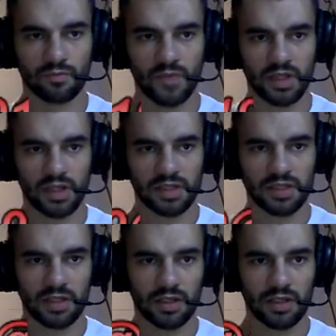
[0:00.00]
Let's
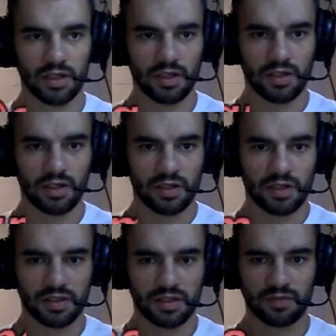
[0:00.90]
see
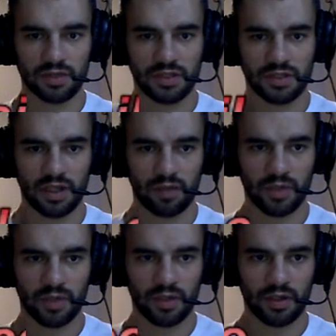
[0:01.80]
what they're talking about
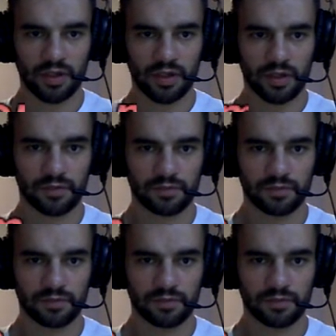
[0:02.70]
on here.